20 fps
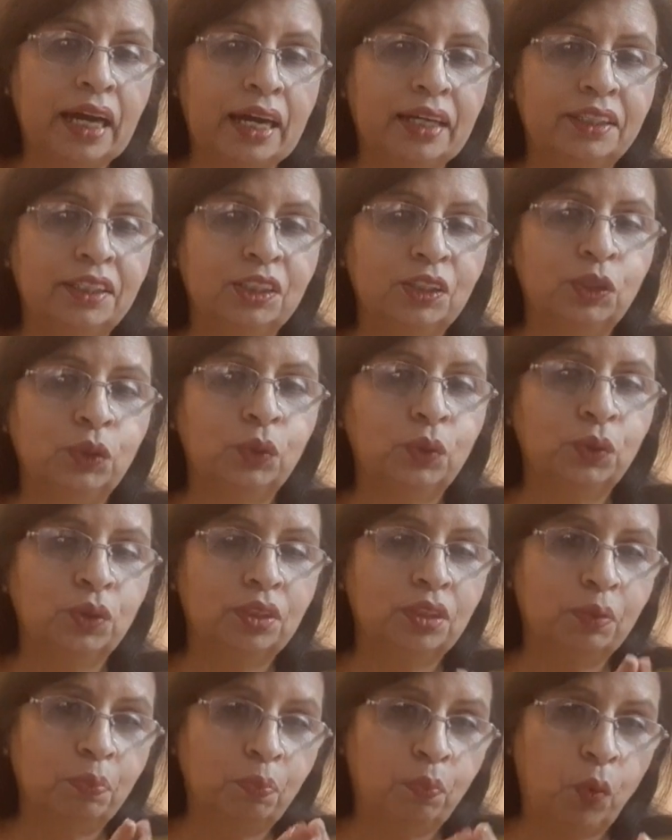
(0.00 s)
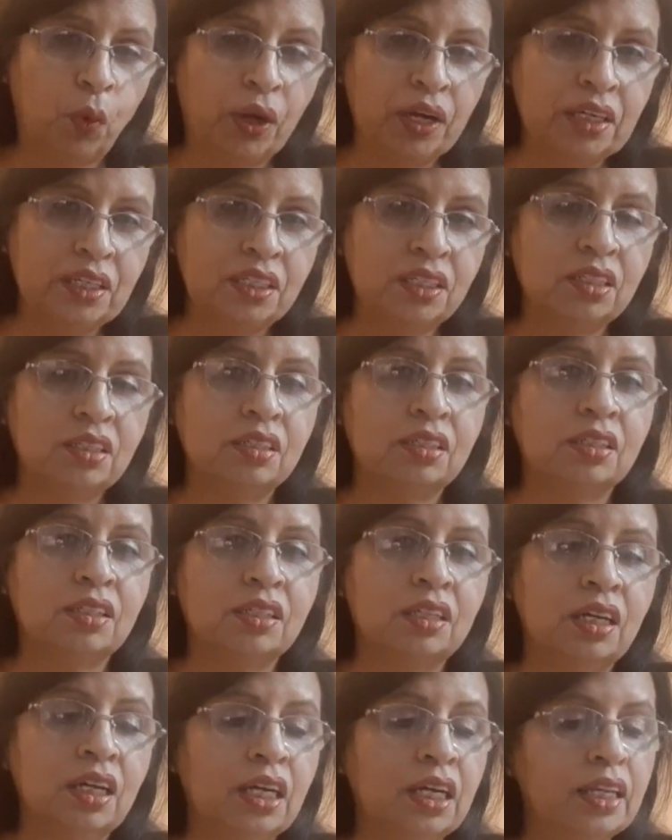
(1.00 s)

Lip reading: attitude, the pointers,